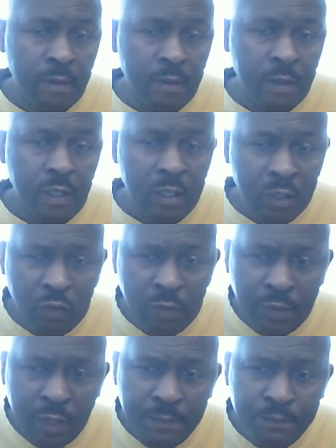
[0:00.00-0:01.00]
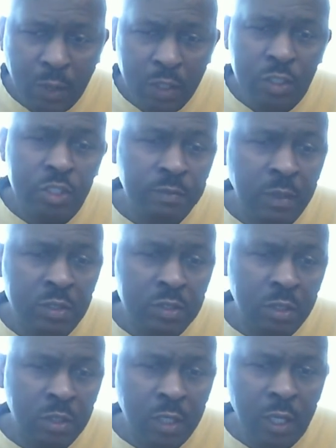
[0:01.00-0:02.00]
that He will bring punishment
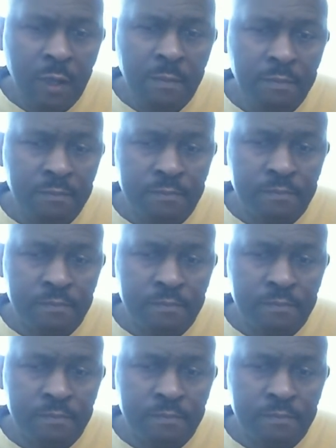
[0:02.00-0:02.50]
on them